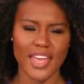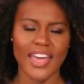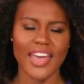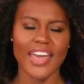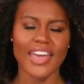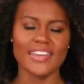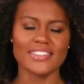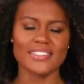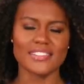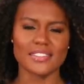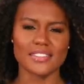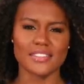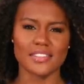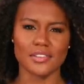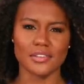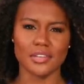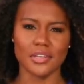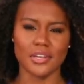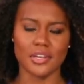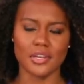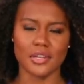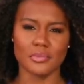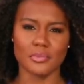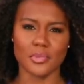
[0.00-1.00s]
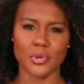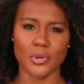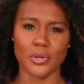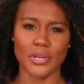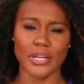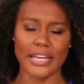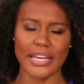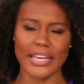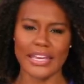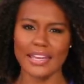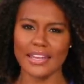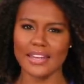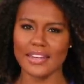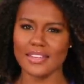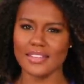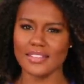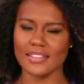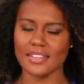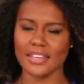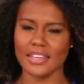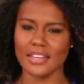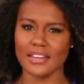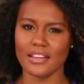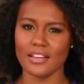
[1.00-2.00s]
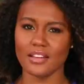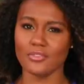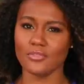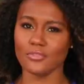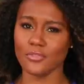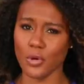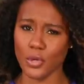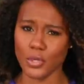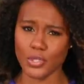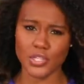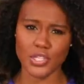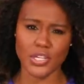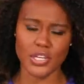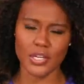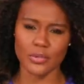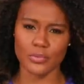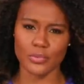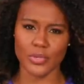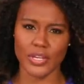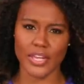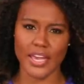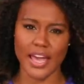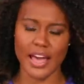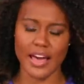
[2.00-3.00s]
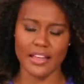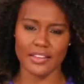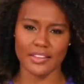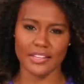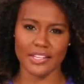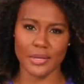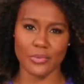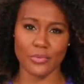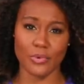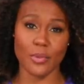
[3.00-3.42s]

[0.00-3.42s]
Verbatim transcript: Hey, Cecilia, good morning. It is an unfortunate reality.